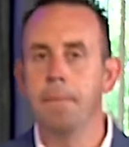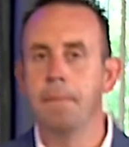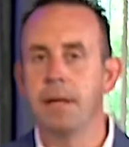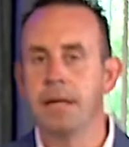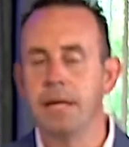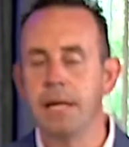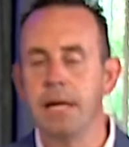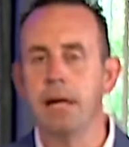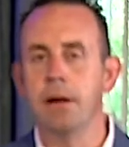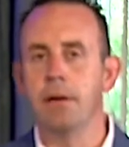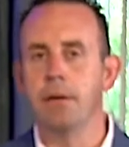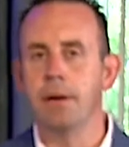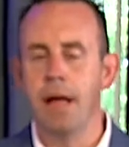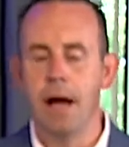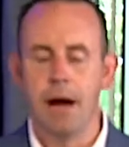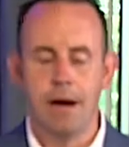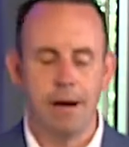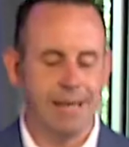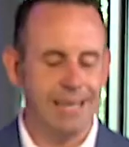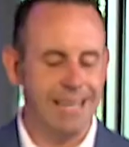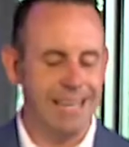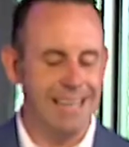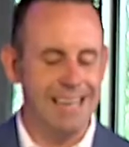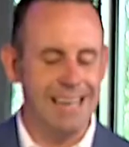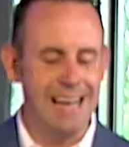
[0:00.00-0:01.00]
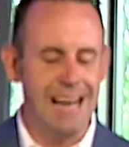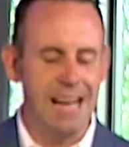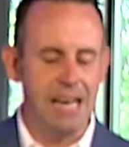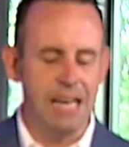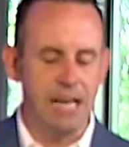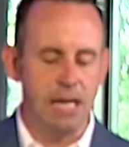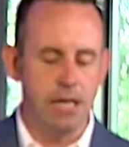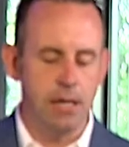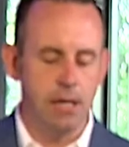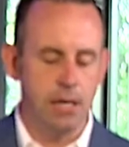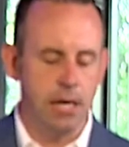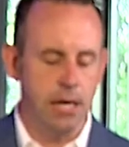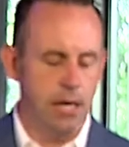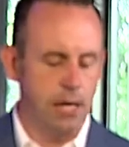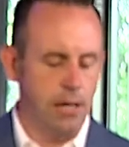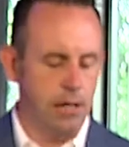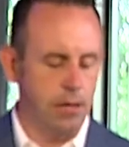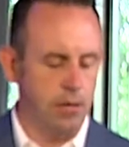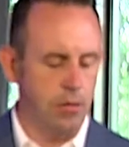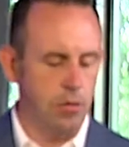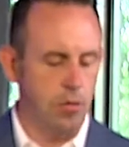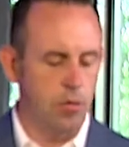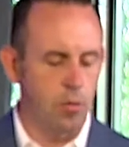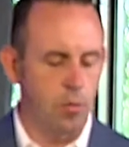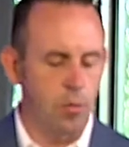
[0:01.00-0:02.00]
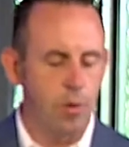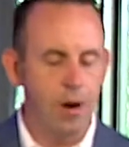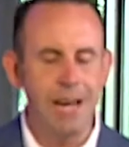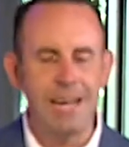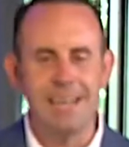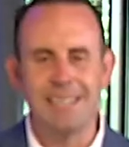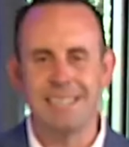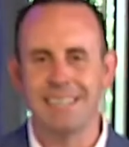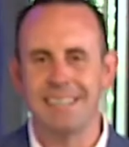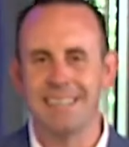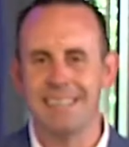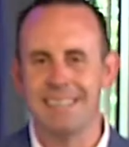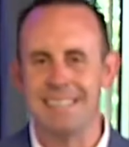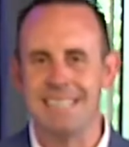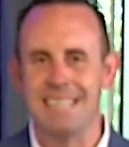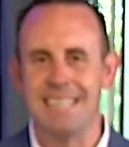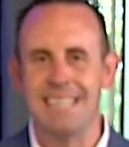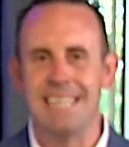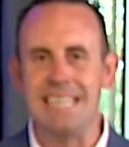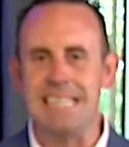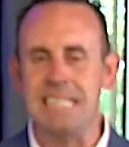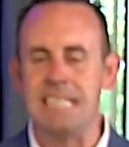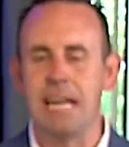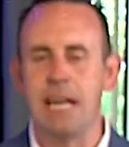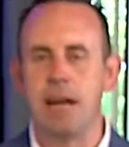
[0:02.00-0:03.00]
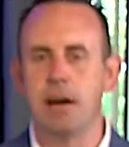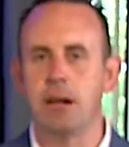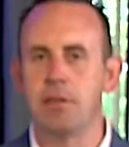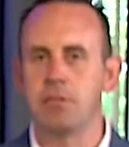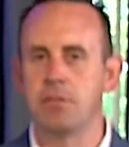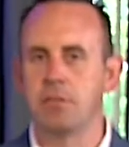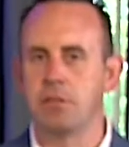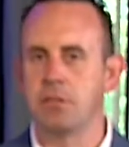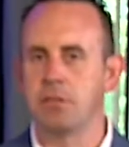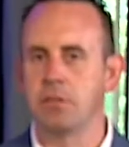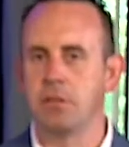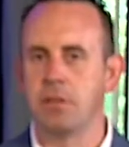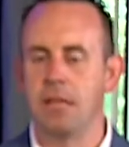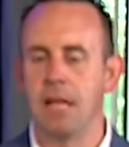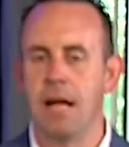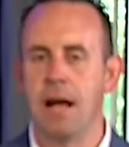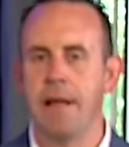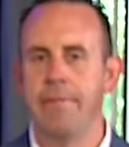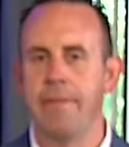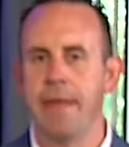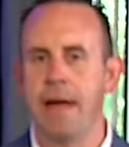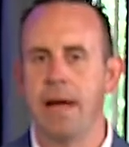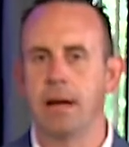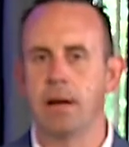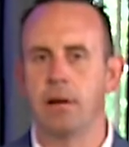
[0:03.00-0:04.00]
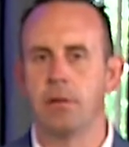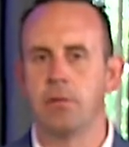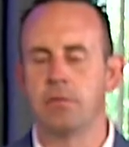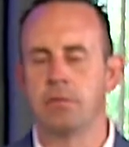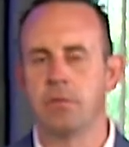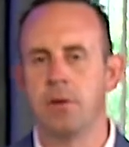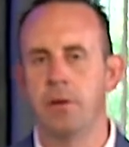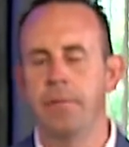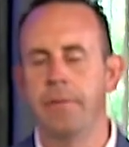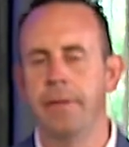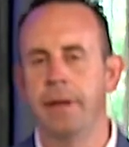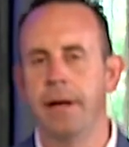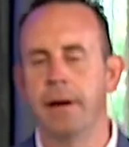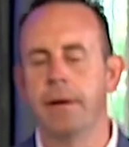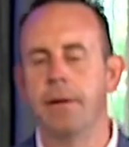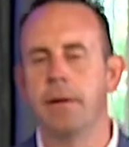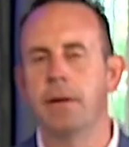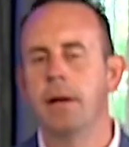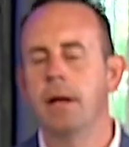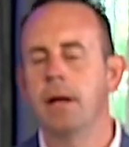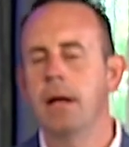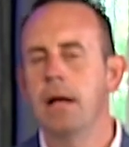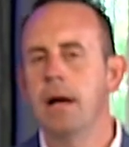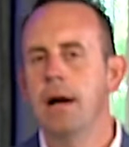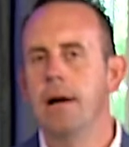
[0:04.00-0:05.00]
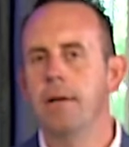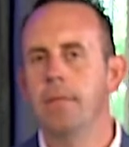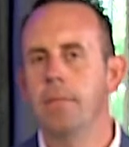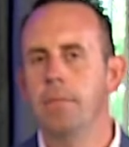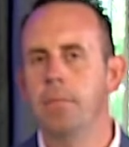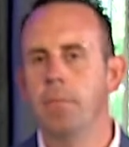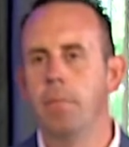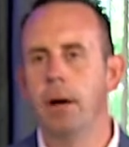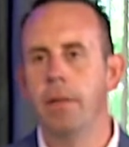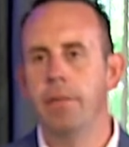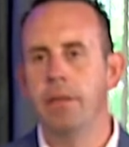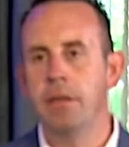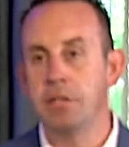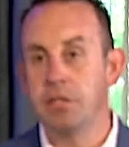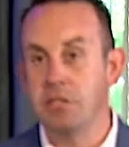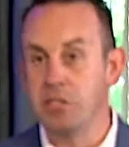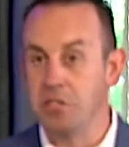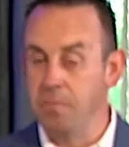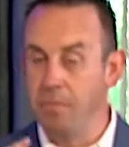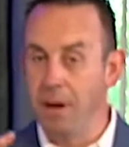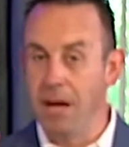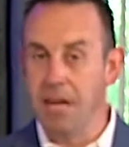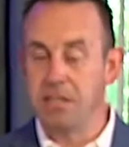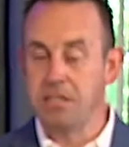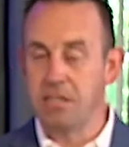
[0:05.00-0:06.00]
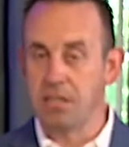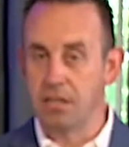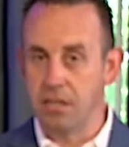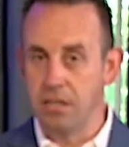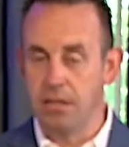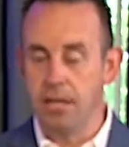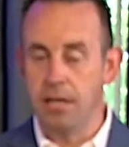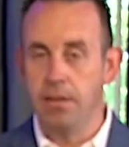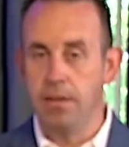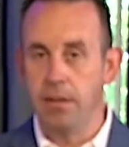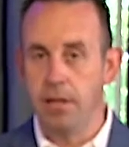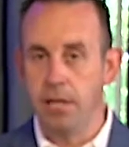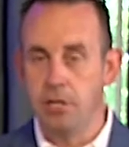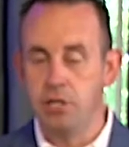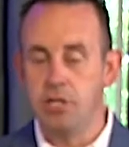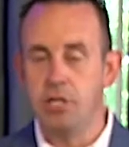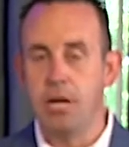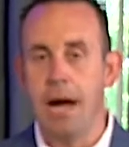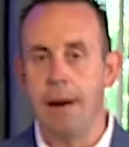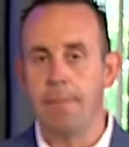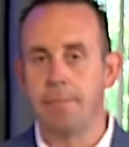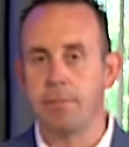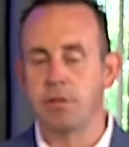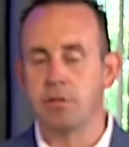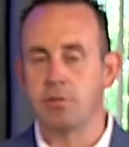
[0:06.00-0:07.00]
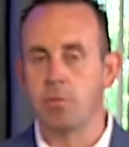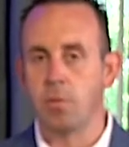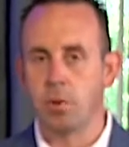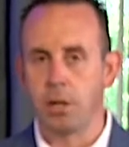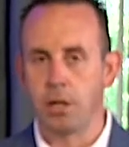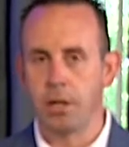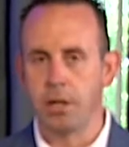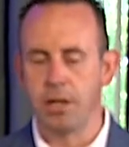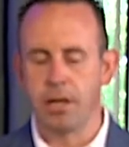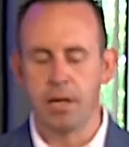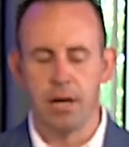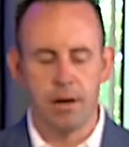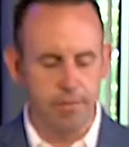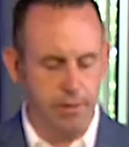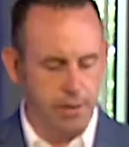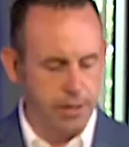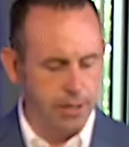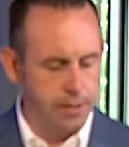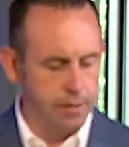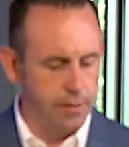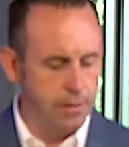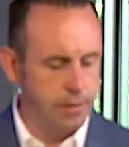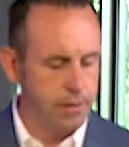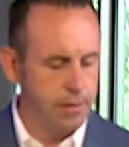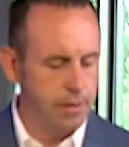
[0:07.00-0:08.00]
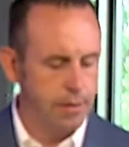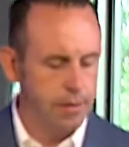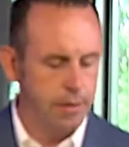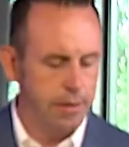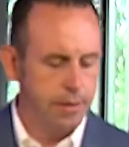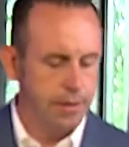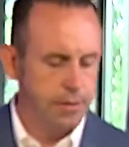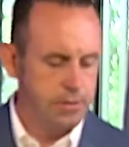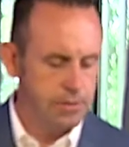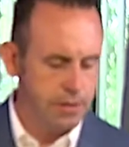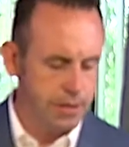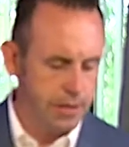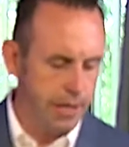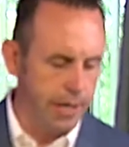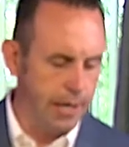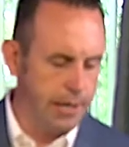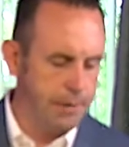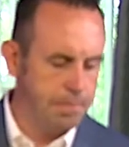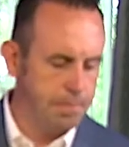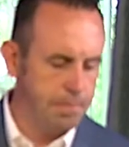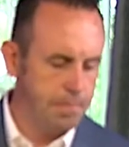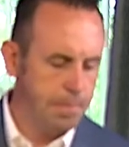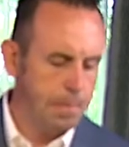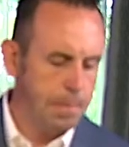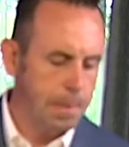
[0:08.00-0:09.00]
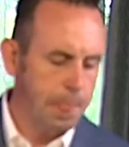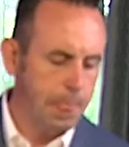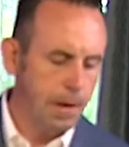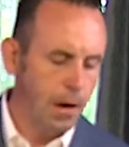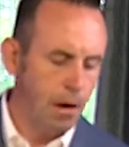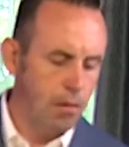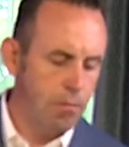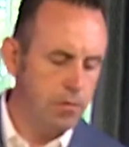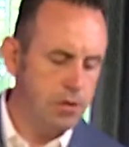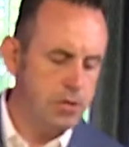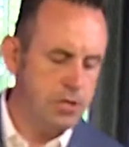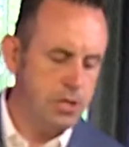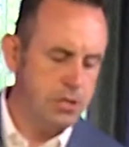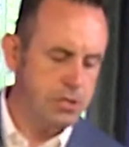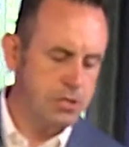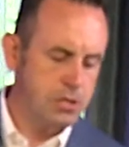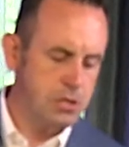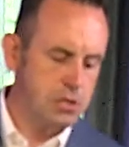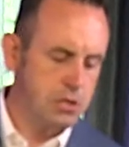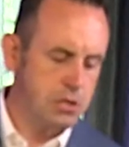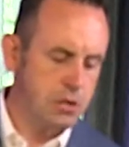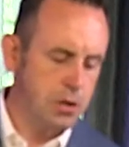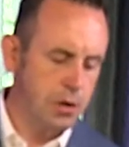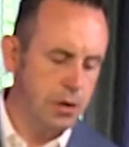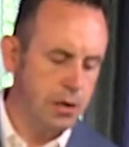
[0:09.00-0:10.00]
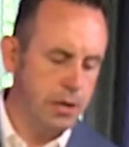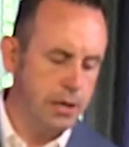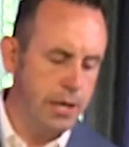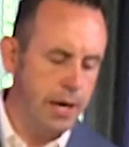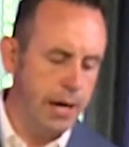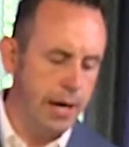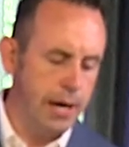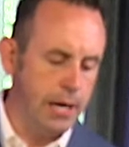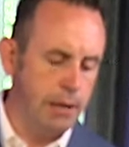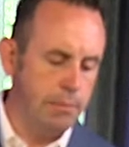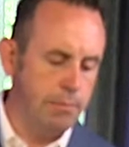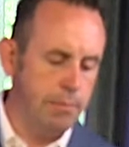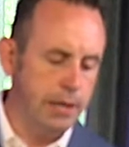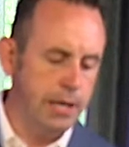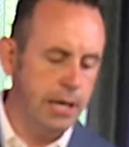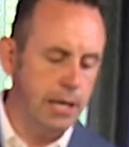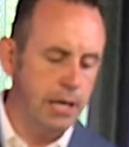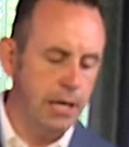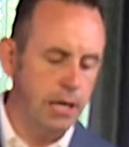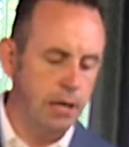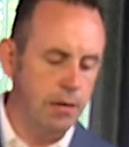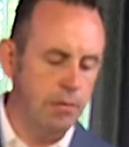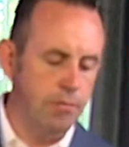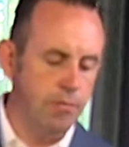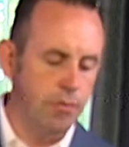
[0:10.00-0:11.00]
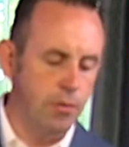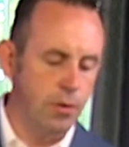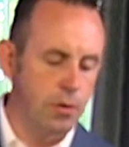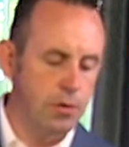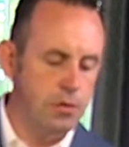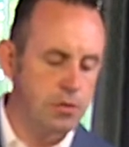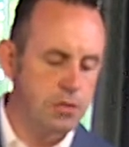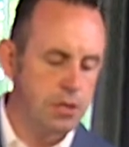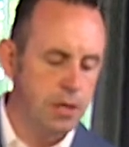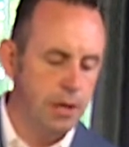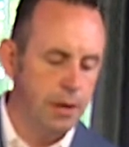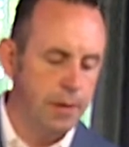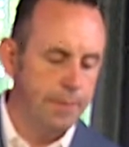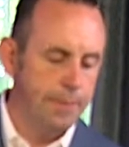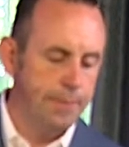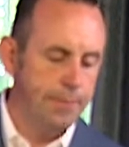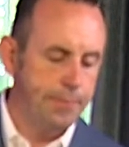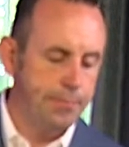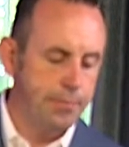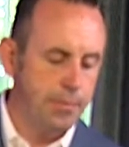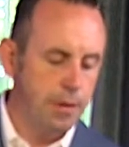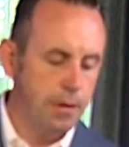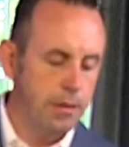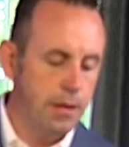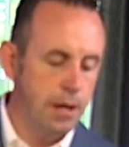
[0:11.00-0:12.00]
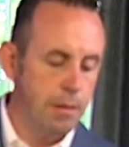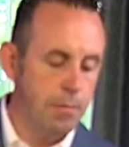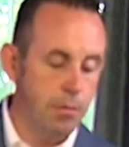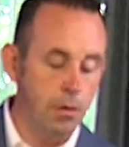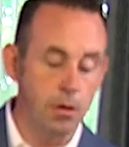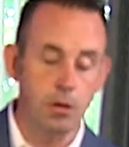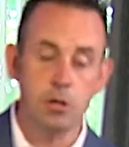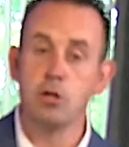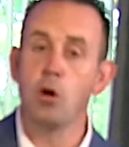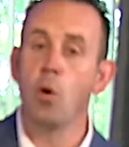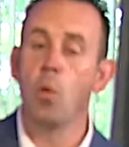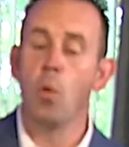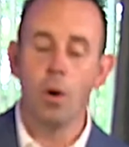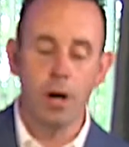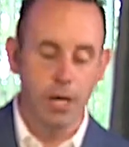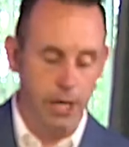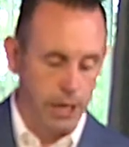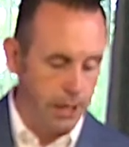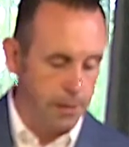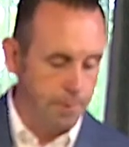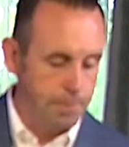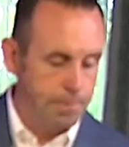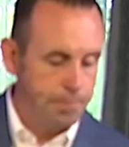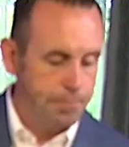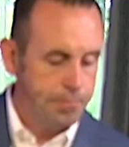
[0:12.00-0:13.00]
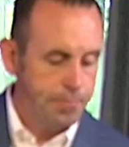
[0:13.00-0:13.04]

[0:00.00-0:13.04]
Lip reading: here. Now, again, not in great detail, because there's a lot that goes on there, but this is basically the chapters we're going to cover here tonight. Over in Genesis 39, beginning in verse number 20,